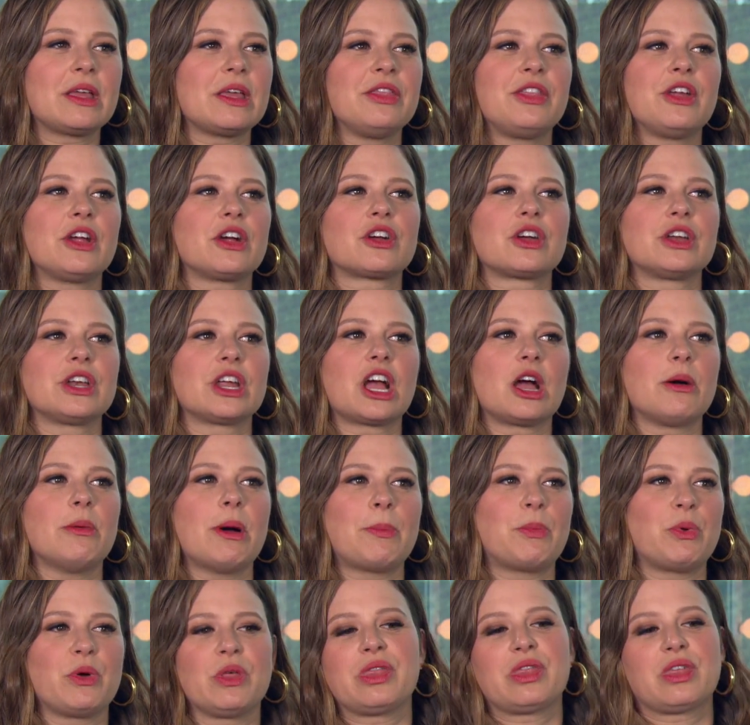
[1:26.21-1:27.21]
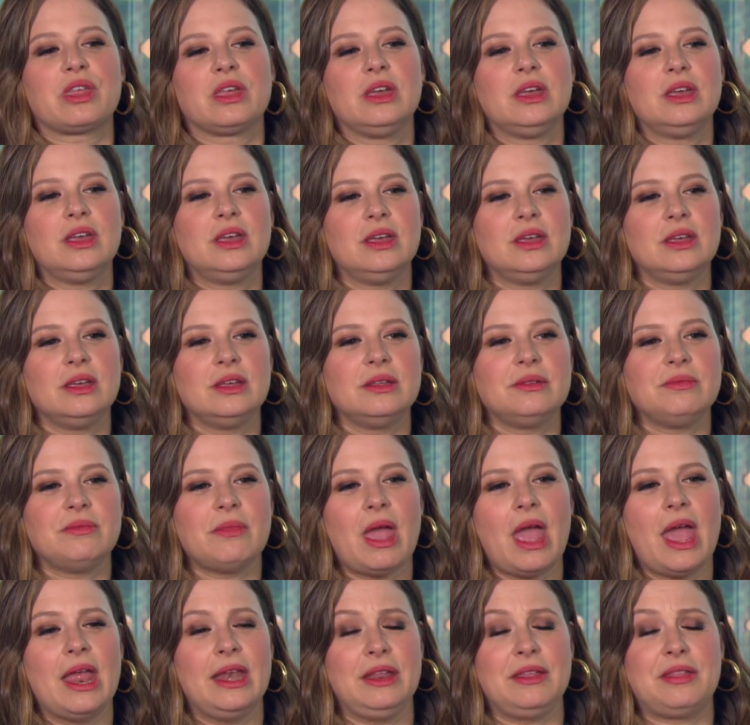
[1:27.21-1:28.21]
They're going to come up with
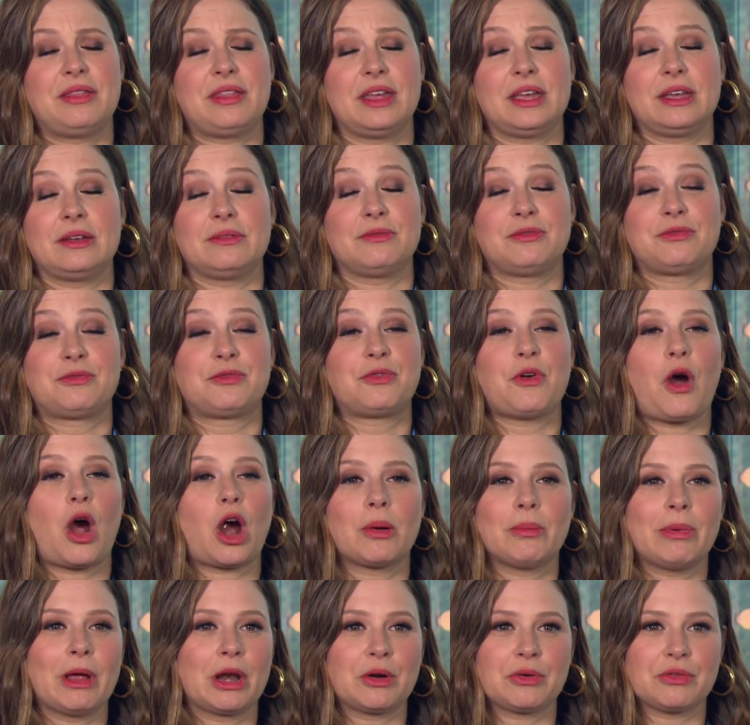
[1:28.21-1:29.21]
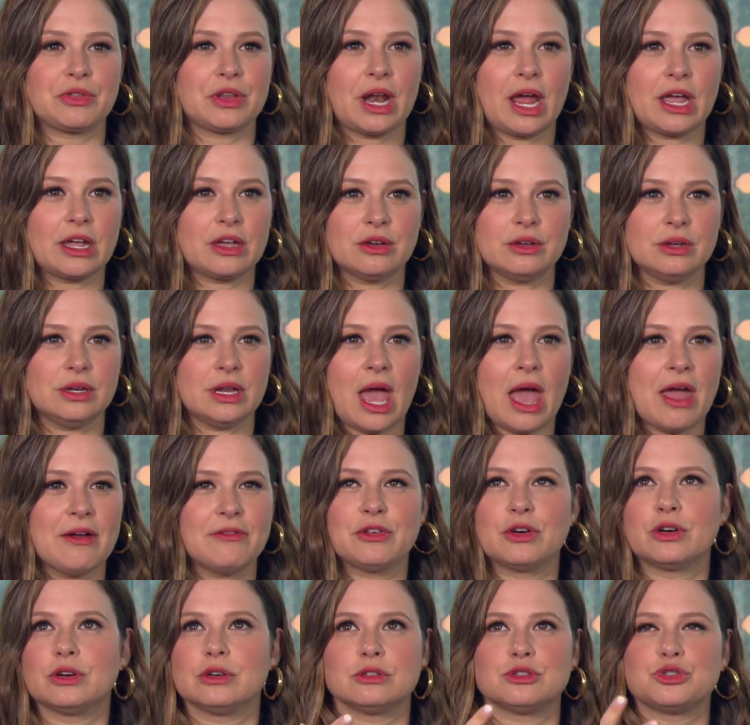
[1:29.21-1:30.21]
anything far better than I could
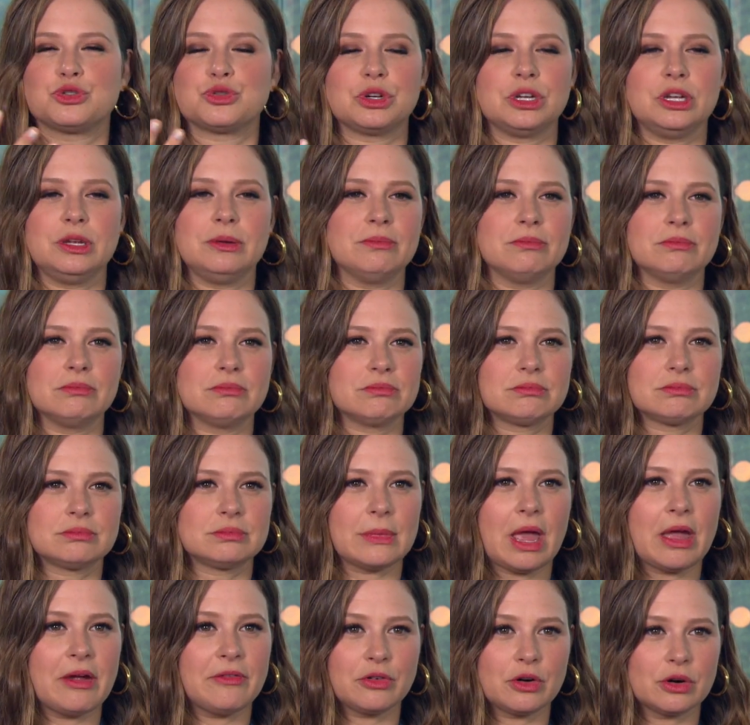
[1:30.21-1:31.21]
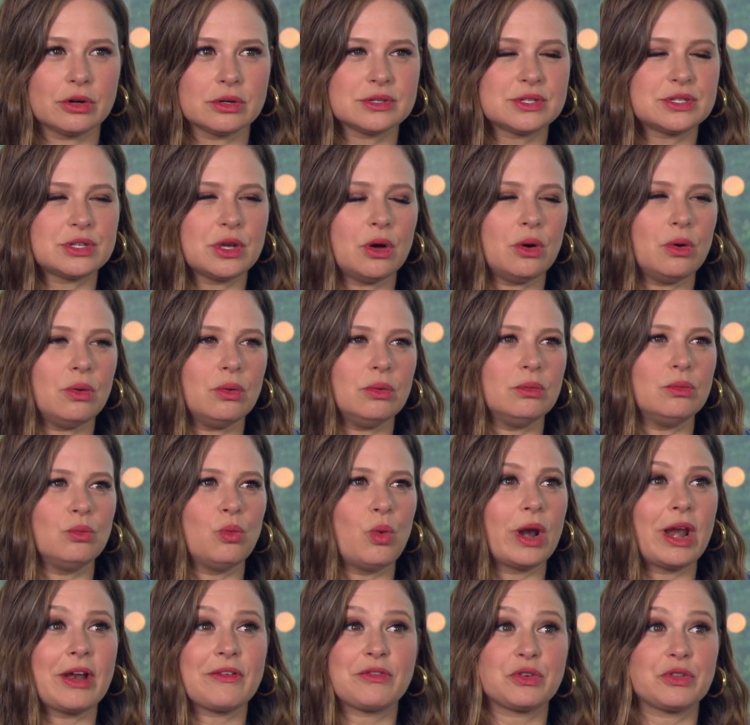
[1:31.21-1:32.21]
ever dream, ever. So
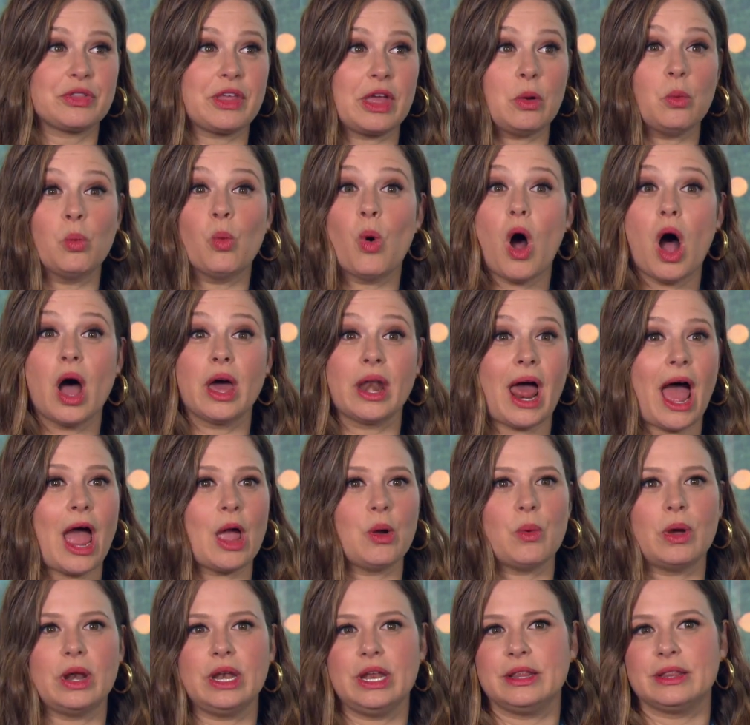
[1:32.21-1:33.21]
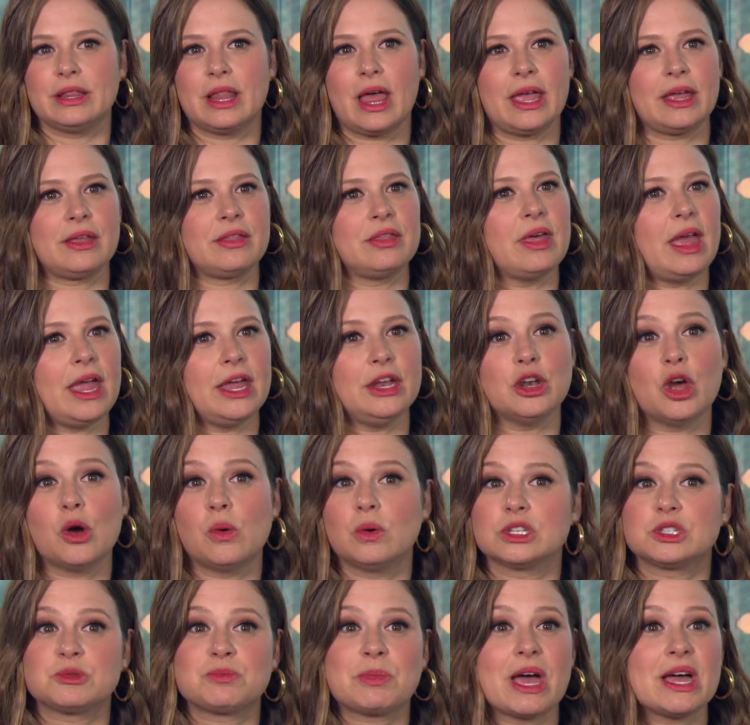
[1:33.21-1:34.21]
whatever they want, I went in like, they know
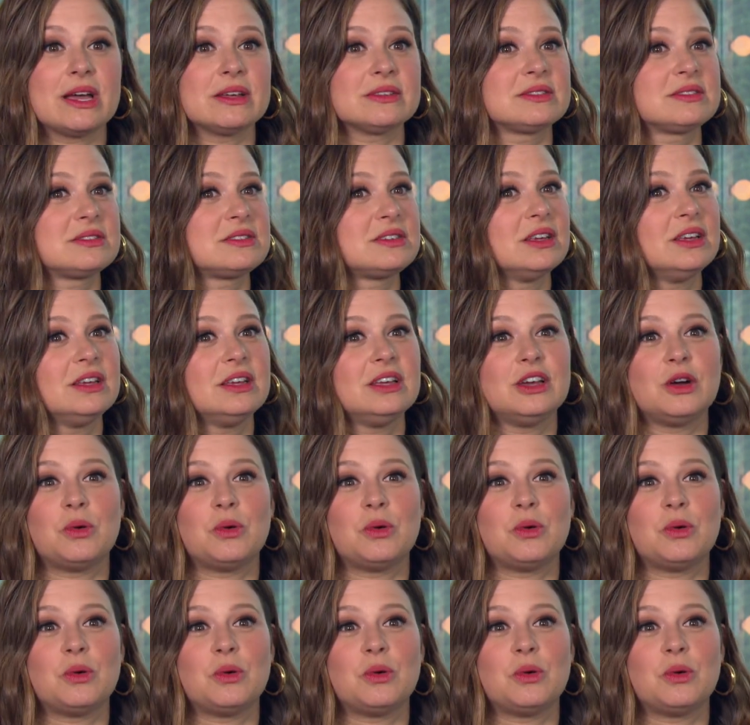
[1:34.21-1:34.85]
what's best.